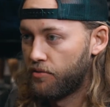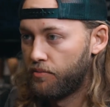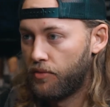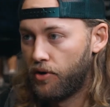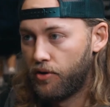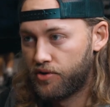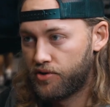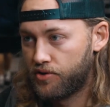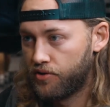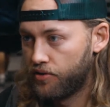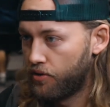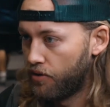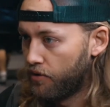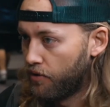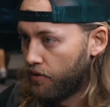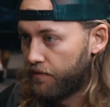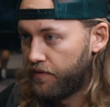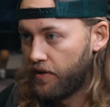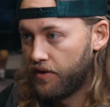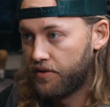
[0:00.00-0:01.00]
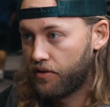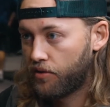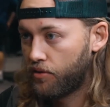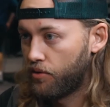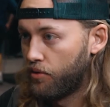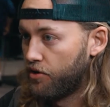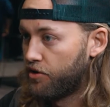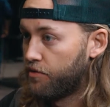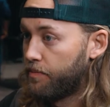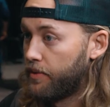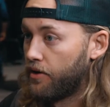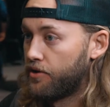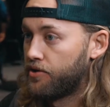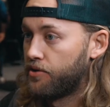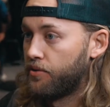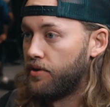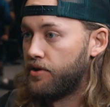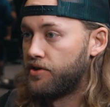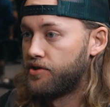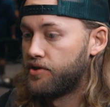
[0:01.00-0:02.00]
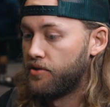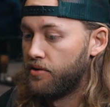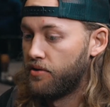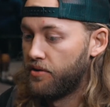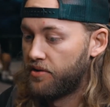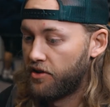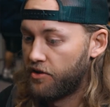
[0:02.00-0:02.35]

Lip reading: emotional, physical, spiritual issues,